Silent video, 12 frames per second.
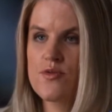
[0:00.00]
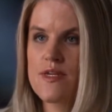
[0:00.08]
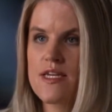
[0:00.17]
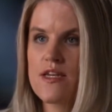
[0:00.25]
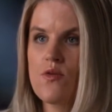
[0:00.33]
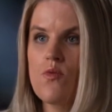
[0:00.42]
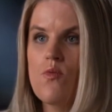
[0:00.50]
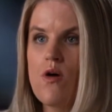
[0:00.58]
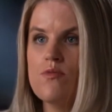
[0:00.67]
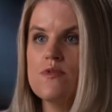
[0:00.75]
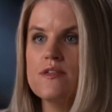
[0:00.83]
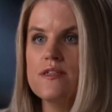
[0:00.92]
between
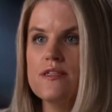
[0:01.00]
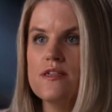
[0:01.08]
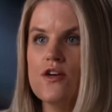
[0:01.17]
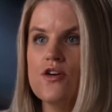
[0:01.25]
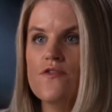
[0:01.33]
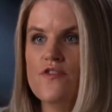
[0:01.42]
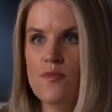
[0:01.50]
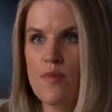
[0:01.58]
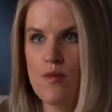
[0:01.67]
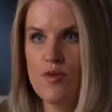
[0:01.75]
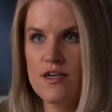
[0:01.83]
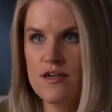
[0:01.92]
what was good for the
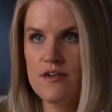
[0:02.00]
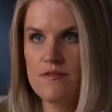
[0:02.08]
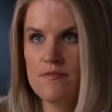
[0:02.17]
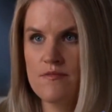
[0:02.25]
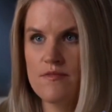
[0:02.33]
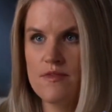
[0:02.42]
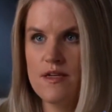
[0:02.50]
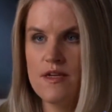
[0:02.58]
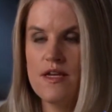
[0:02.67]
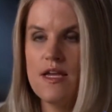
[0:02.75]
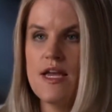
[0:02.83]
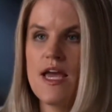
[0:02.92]
public
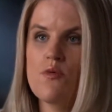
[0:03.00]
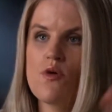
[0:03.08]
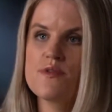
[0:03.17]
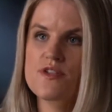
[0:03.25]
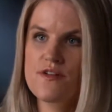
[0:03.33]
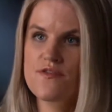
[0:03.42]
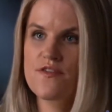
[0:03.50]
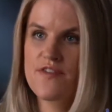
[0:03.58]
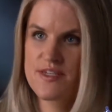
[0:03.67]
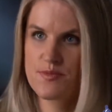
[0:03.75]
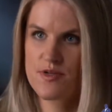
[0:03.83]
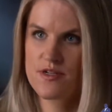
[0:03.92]
and what was good for
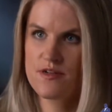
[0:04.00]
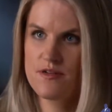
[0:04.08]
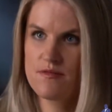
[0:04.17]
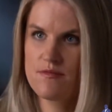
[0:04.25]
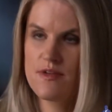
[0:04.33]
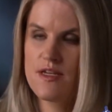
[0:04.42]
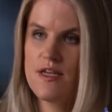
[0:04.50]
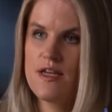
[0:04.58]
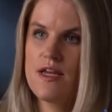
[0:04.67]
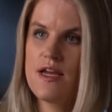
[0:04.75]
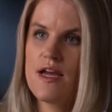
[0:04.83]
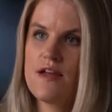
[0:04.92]
Facebook.
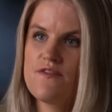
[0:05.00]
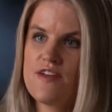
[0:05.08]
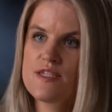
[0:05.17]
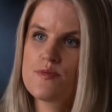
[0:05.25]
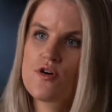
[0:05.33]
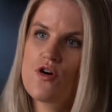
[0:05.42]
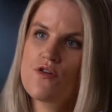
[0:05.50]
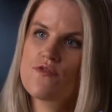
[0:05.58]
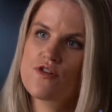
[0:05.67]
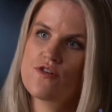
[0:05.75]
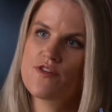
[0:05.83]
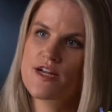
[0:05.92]
And Facebook
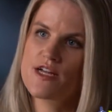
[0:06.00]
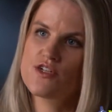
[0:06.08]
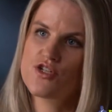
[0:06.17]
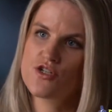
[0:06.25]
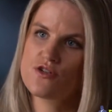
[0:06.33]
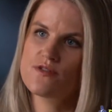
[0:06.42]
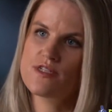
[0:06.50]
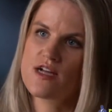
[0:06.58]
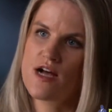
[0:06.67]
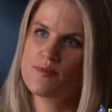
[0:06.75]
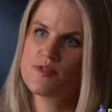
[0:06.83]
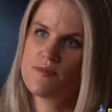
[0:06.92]
over and over again chose
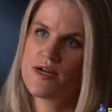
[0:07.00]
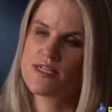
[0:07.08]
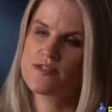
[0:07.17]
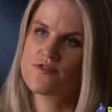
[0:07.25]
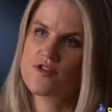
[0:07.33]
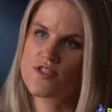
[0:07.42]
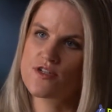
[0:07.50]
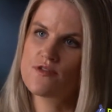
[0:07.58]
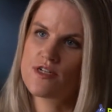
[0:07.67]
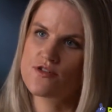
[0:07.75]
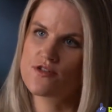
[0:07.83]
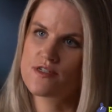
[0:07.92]
to optimize for its
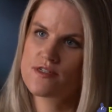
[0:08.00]
own